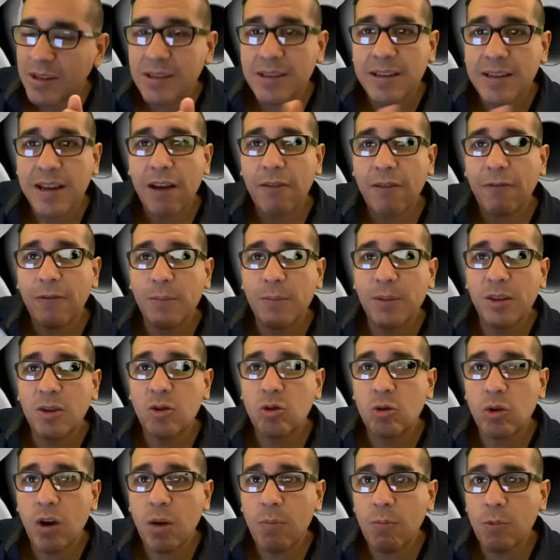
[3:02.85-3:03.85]
Now from the
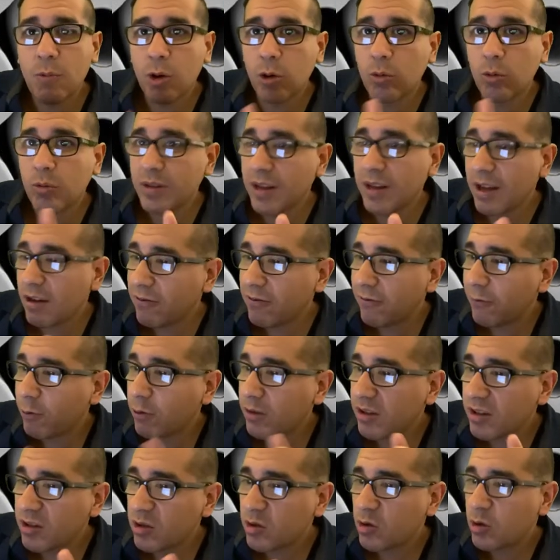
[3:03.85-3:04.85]
drum roll, now for
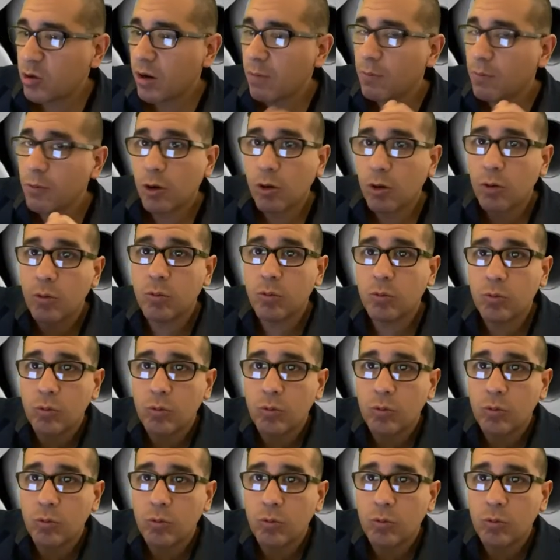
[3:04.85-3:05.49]
the drum roll.